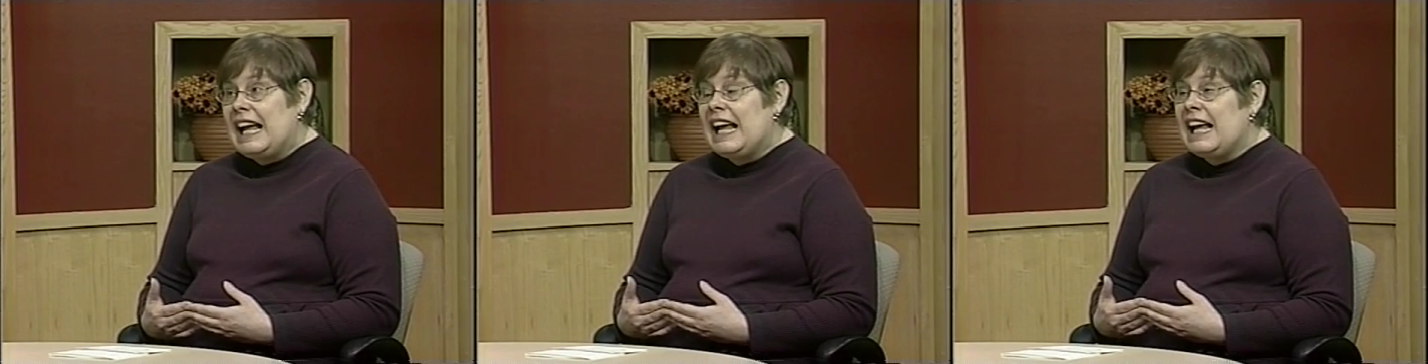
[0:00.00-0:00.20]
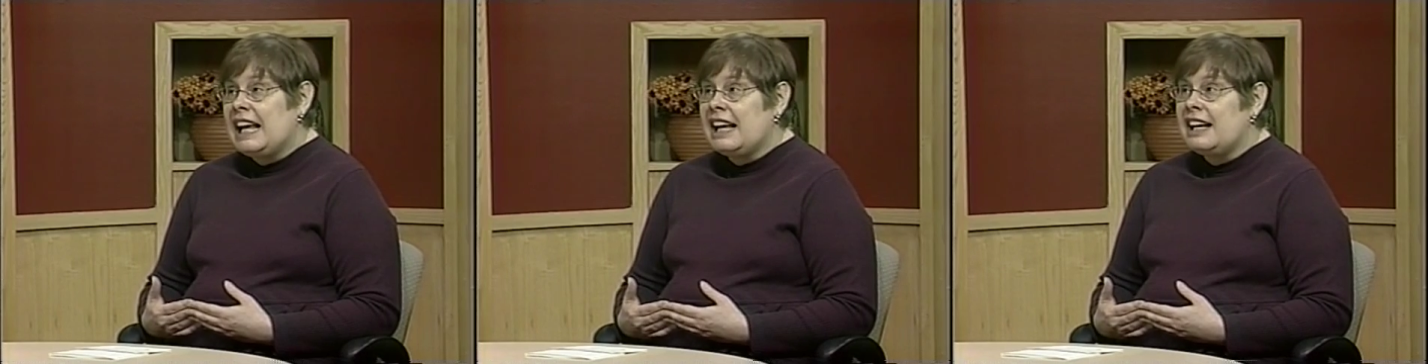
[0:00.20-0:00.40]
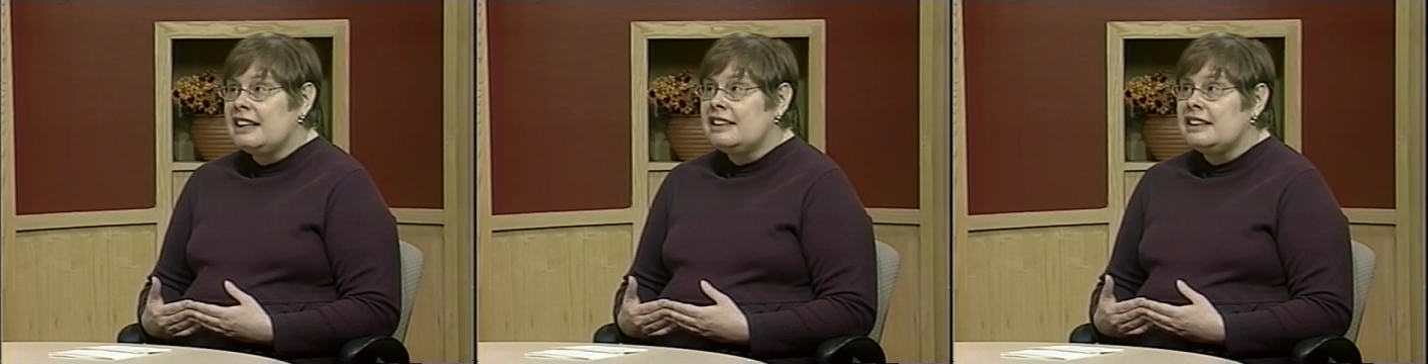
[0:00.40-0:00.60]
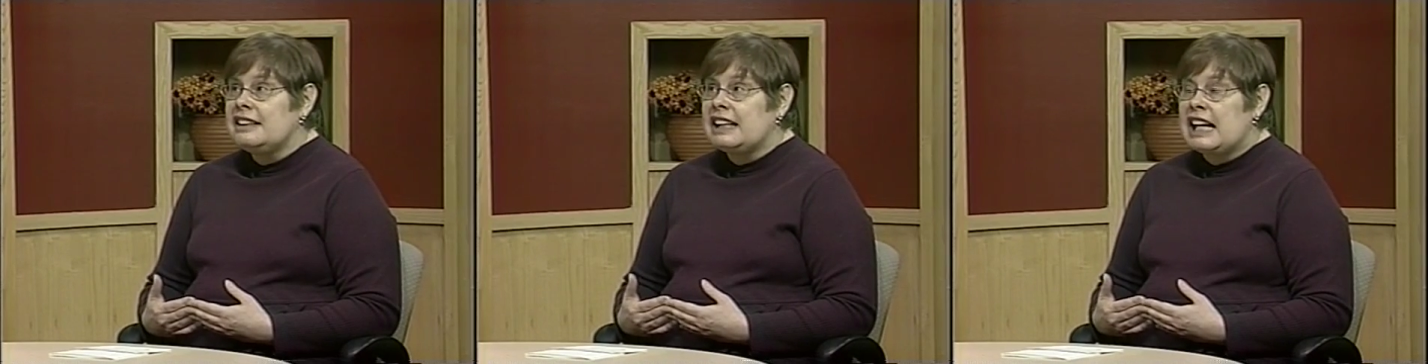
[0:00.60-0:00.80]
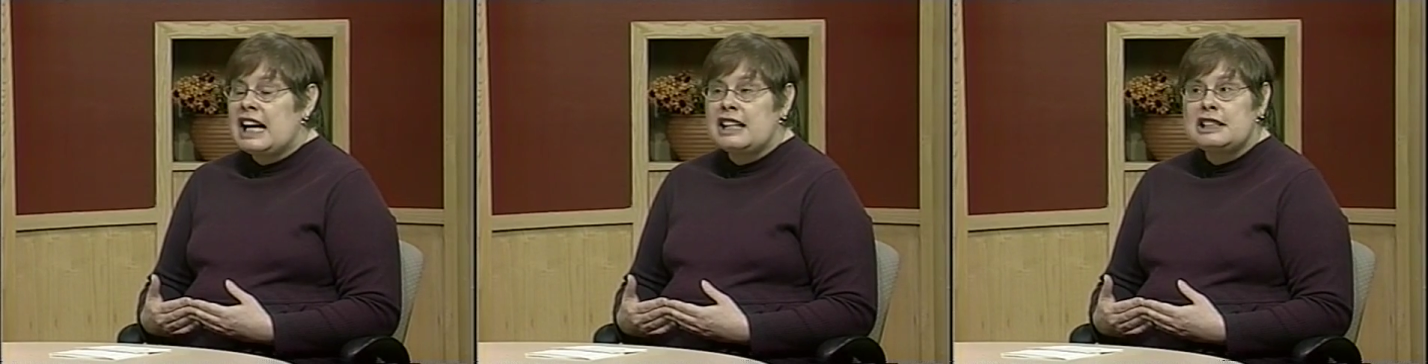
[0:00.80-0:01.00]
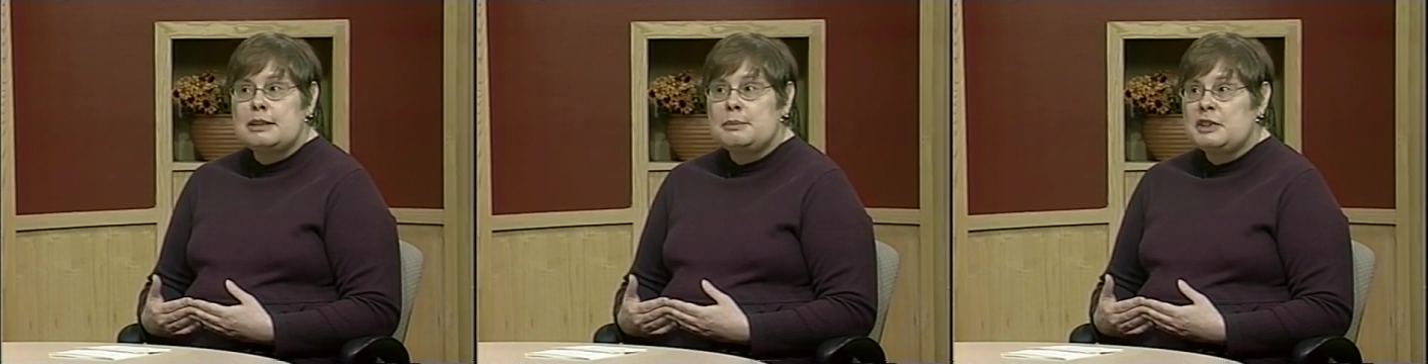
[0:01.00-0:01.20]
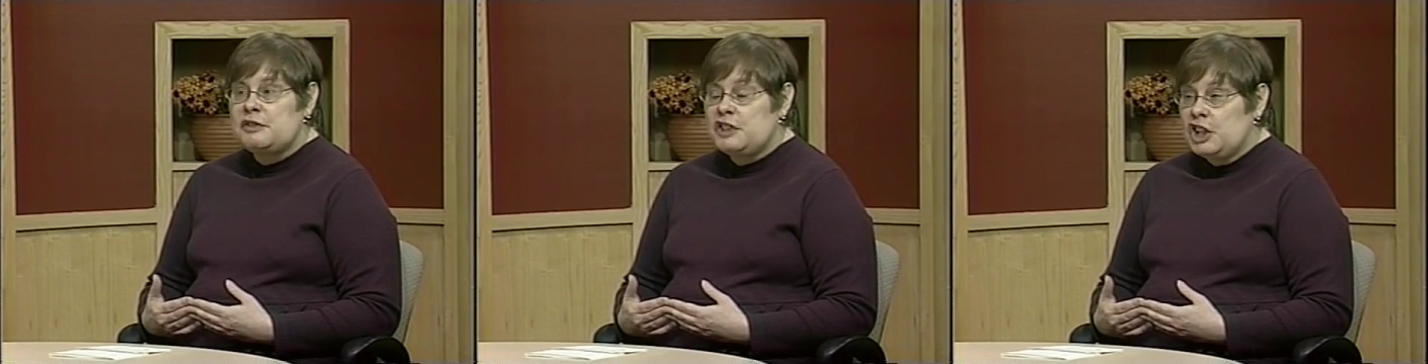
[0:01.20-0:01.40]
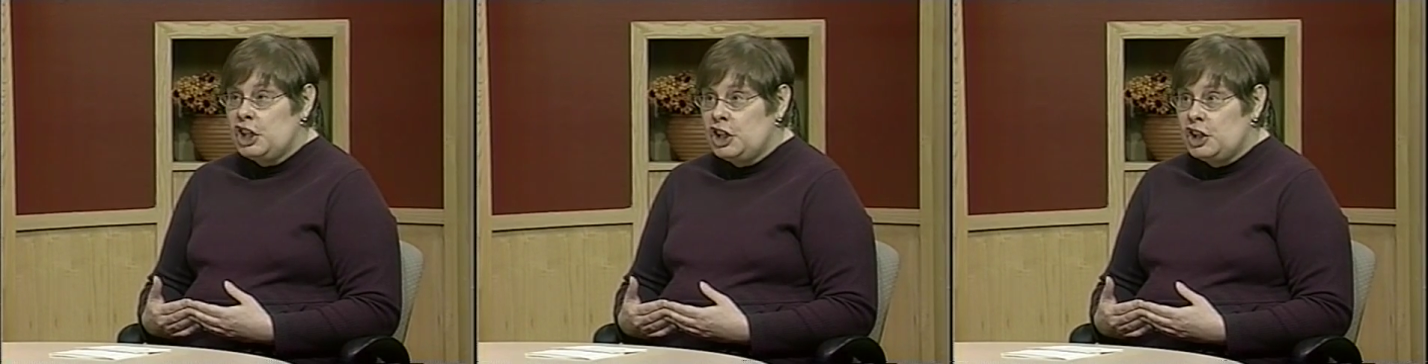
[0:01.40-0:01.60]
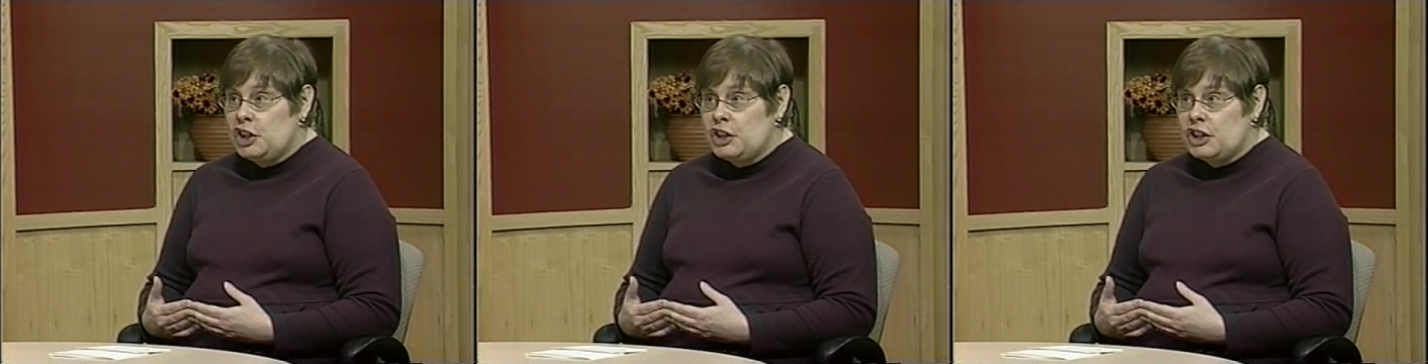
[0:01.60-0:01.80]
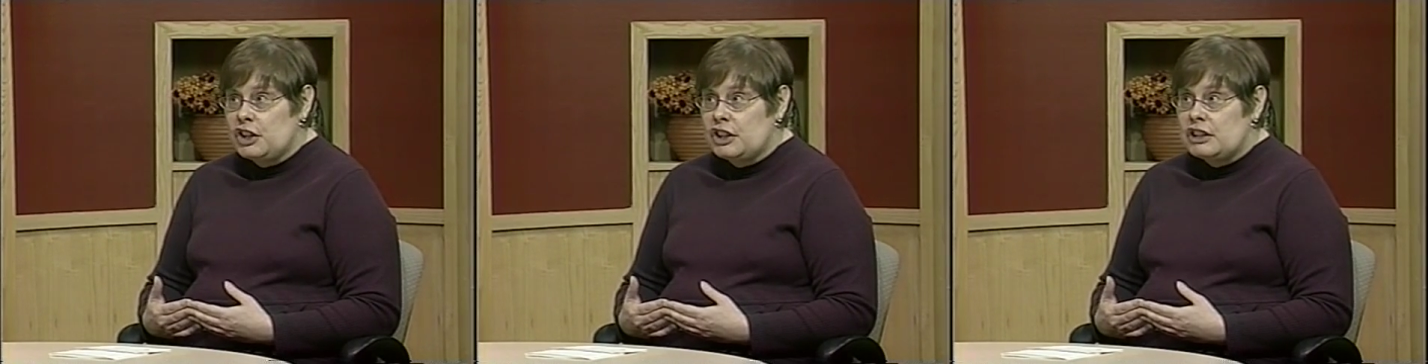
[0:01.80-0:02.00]
And the concept of
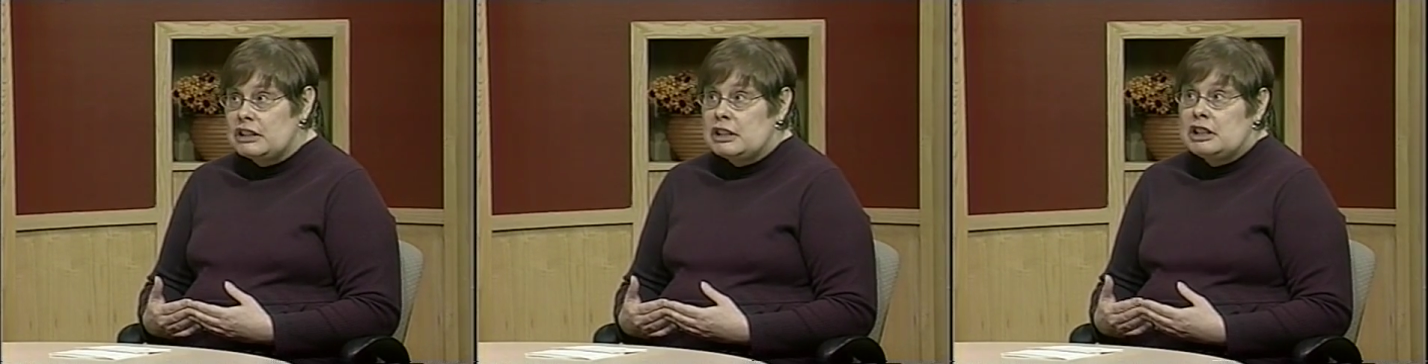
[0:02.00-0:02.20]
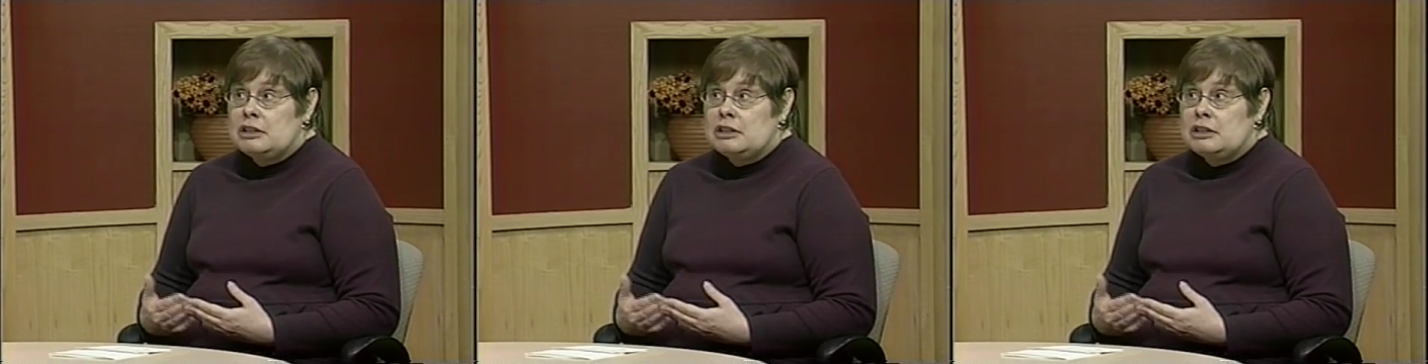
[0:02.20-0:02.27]
cure,